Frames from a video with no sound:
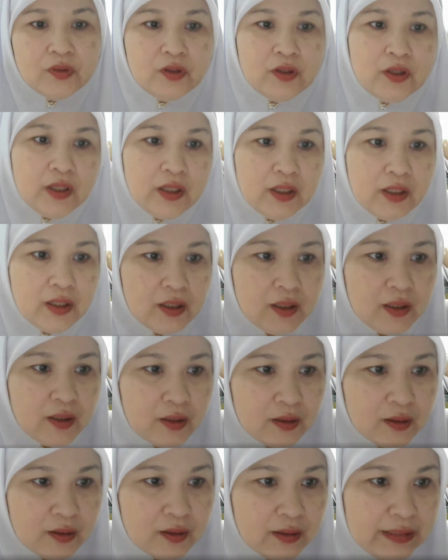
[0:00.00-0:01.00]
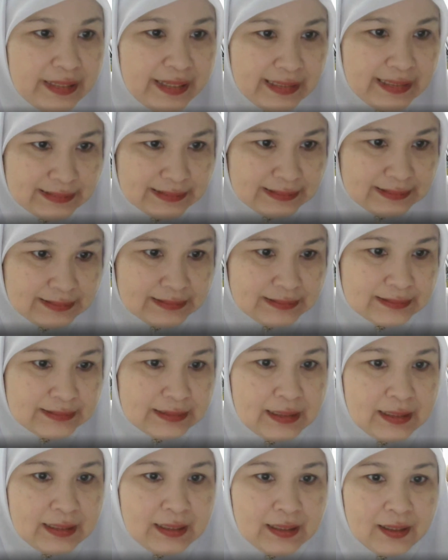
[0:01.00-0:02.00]
Okay, yes,
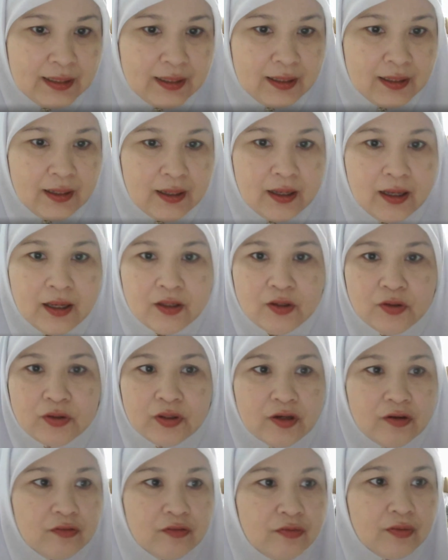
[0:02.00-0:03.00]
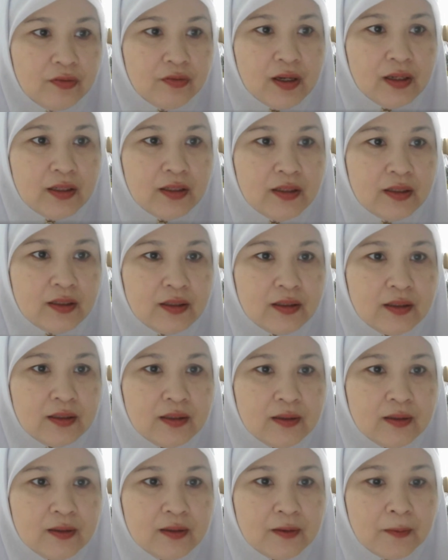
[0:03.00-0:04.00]
you can find
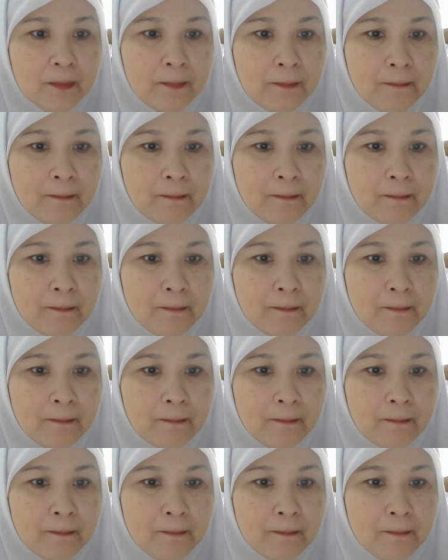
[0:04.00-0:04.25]
here.